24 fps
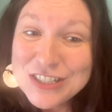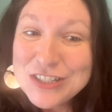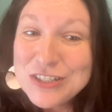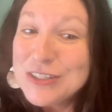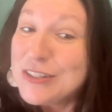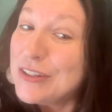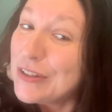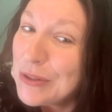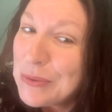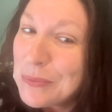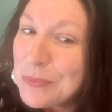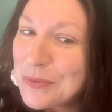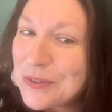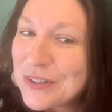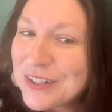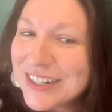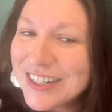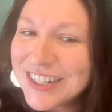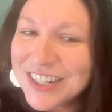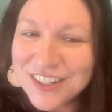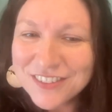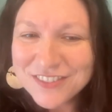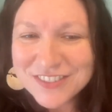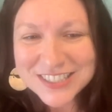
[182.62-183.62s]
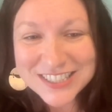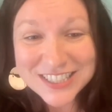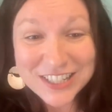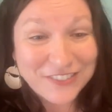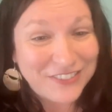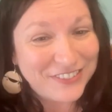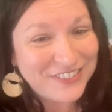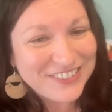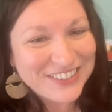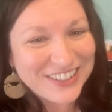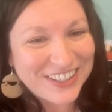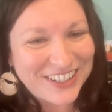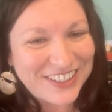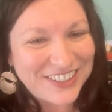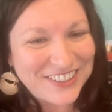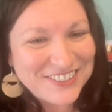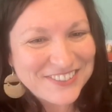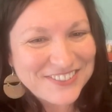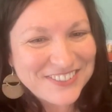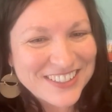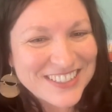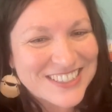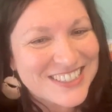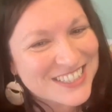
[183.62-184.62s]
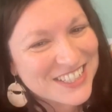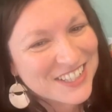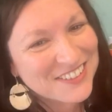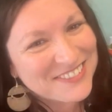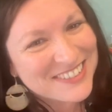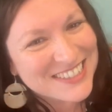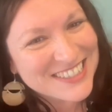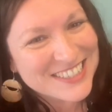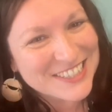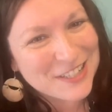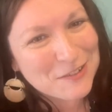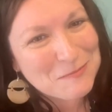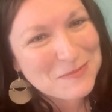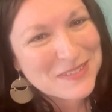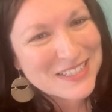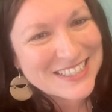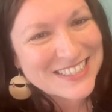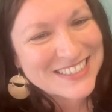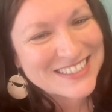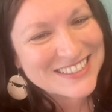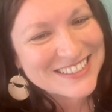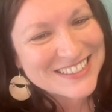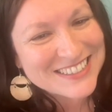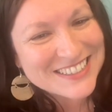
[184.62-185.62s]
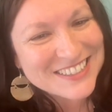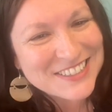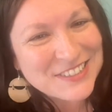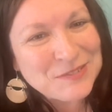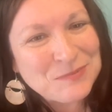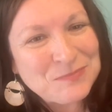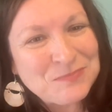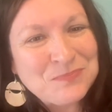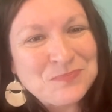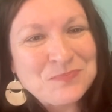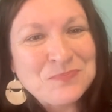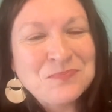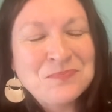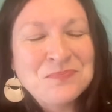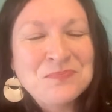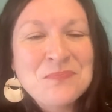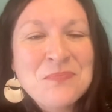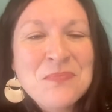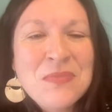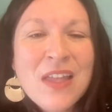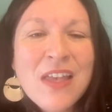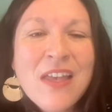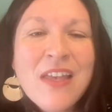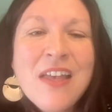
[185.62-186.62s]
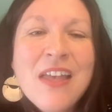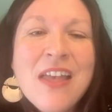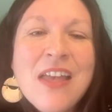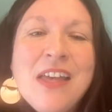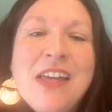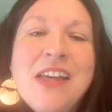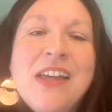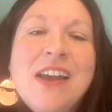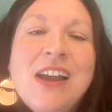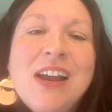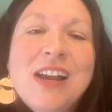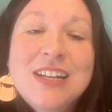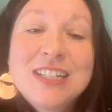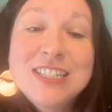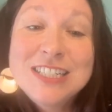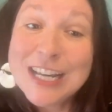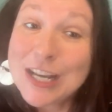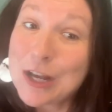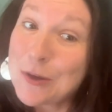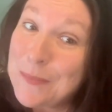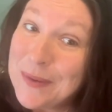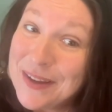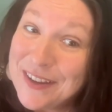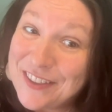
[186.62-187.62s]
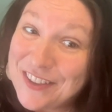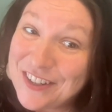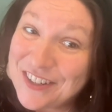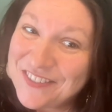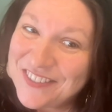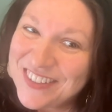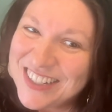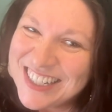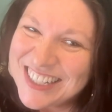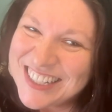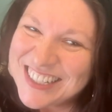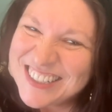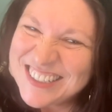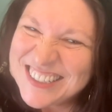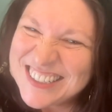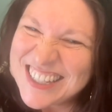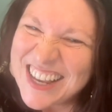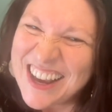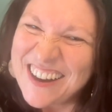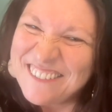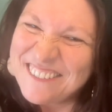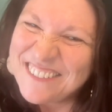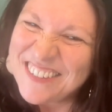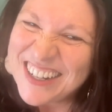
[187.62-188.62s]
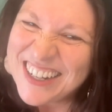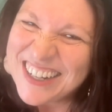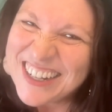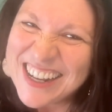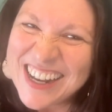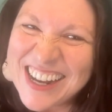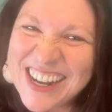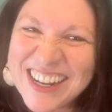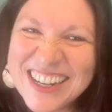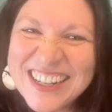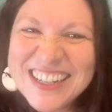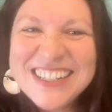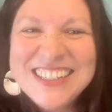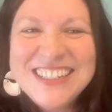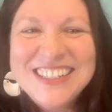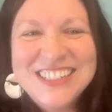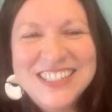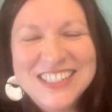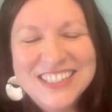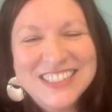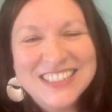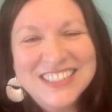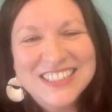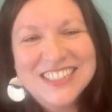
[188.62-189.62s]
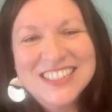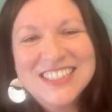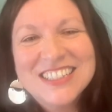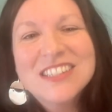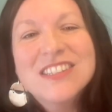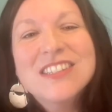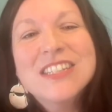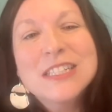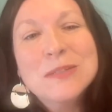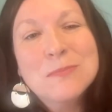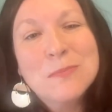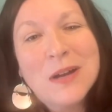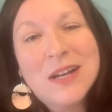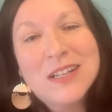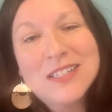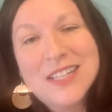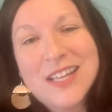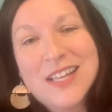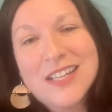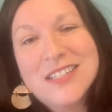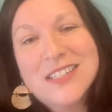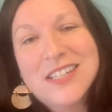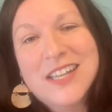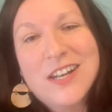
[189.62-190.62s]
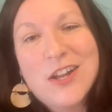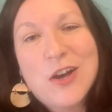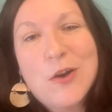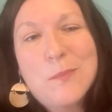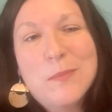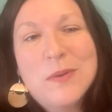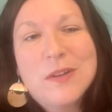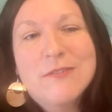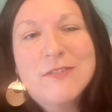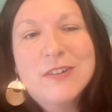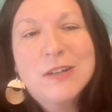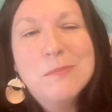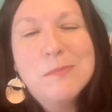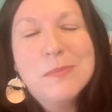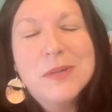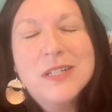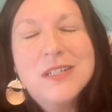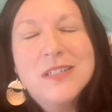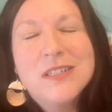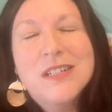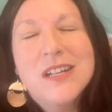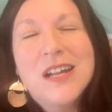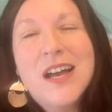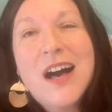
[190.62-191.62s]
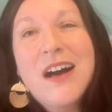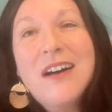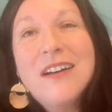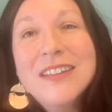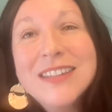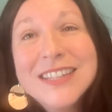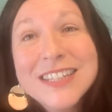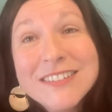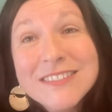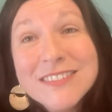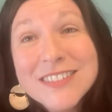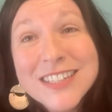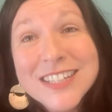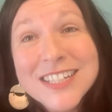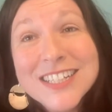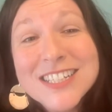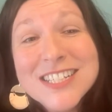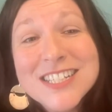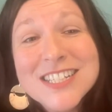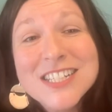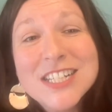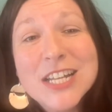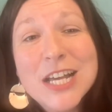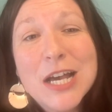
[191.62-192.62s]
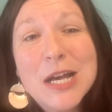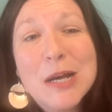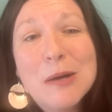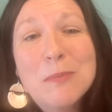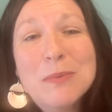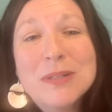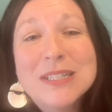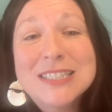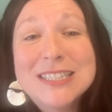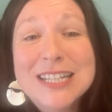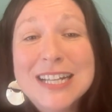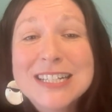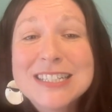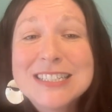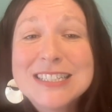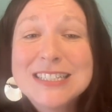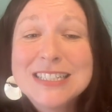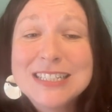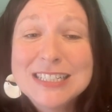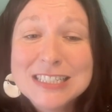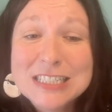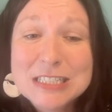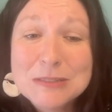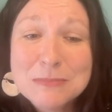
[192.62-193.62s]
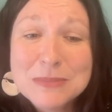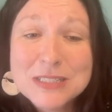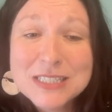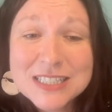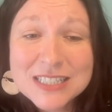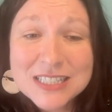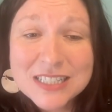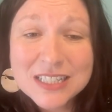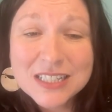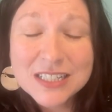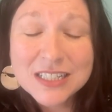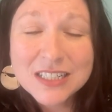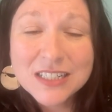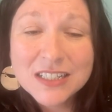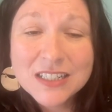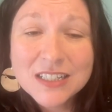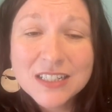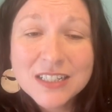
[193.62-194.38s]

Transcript: you to the point of self-love and self-acceptance. Check out my other videos, FYI. This process can help you rebuild a healthy relationship with sex and intimacy.